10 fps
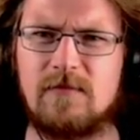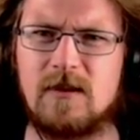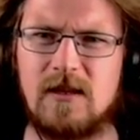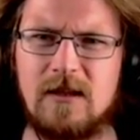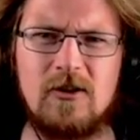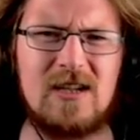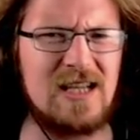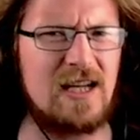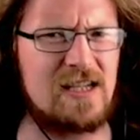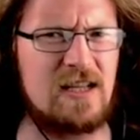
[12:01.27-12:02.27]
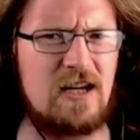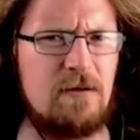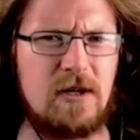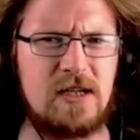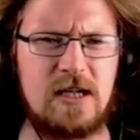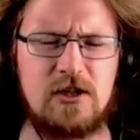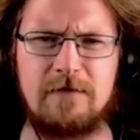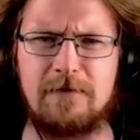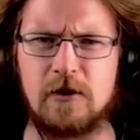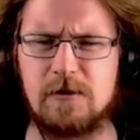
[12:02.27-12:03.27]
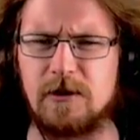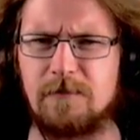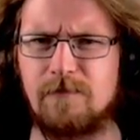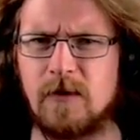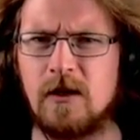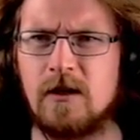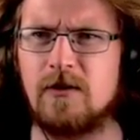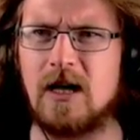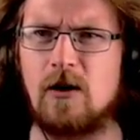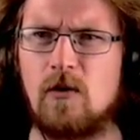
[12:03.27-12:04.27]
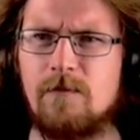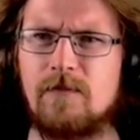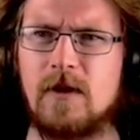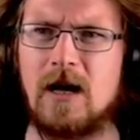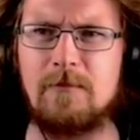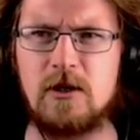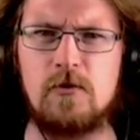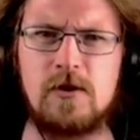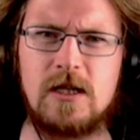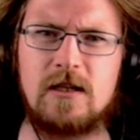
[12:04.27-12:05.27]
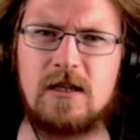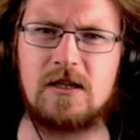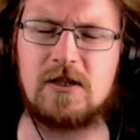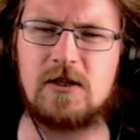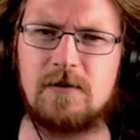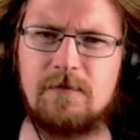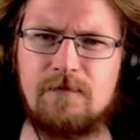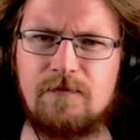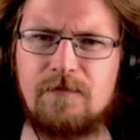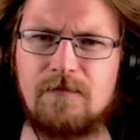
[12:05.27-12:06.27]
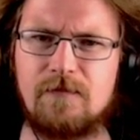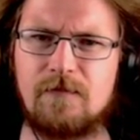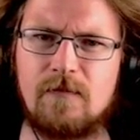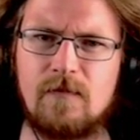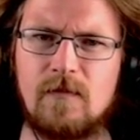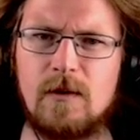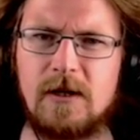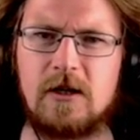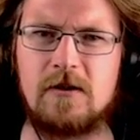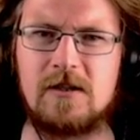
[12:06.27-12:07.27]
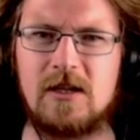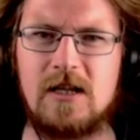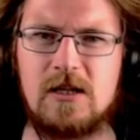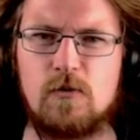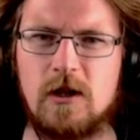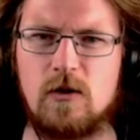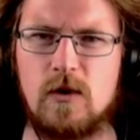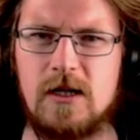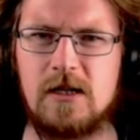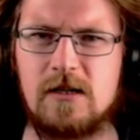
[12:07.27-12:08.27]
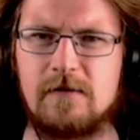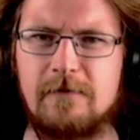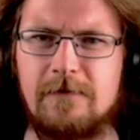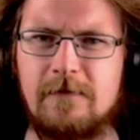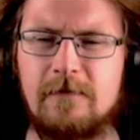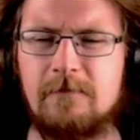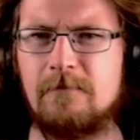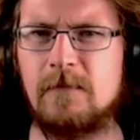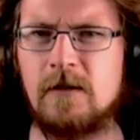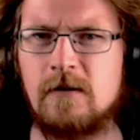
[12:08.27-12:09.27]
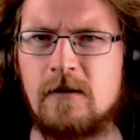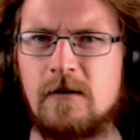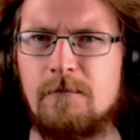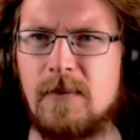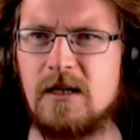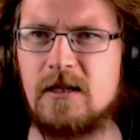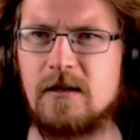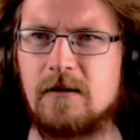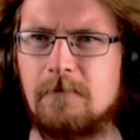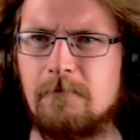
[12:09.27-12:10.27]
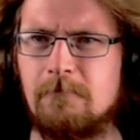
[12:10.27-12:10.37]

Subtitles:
It looks like slime, but it's actually a fungus blood. Now, I'm using this because it's one of the ways of making...